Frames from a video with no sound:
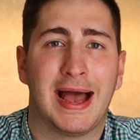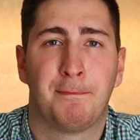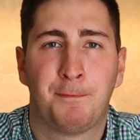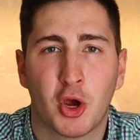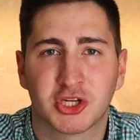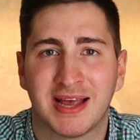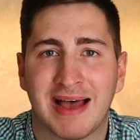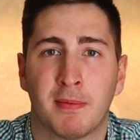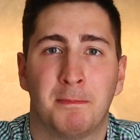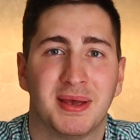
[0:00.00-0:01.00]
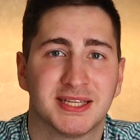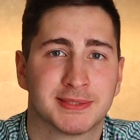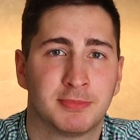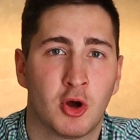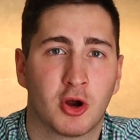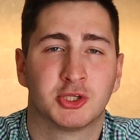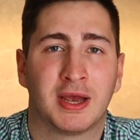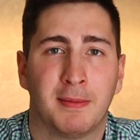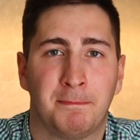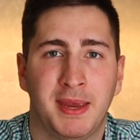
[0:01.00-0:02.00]
I personally have a business blog
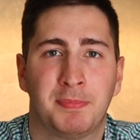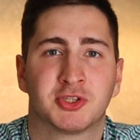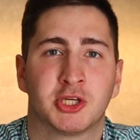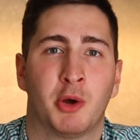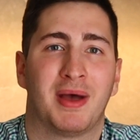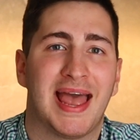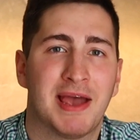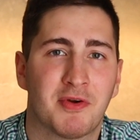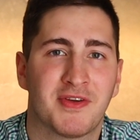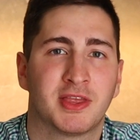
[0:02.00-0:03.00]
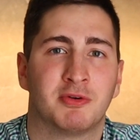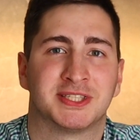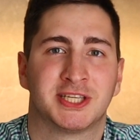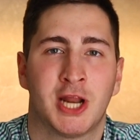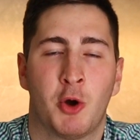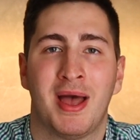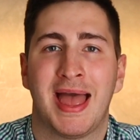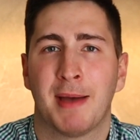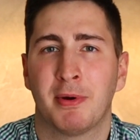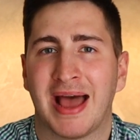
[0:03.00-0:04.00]
to help people to know everything there is to know
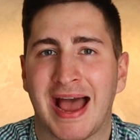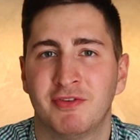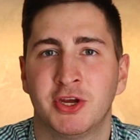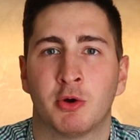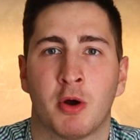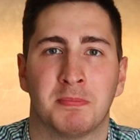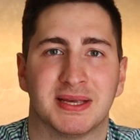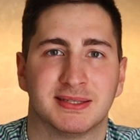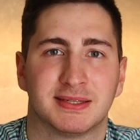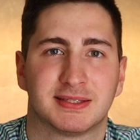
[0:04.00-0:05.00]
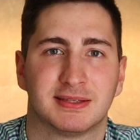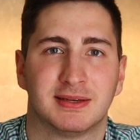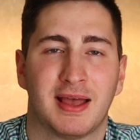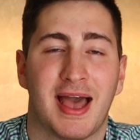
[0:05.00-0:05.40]
about having your own business.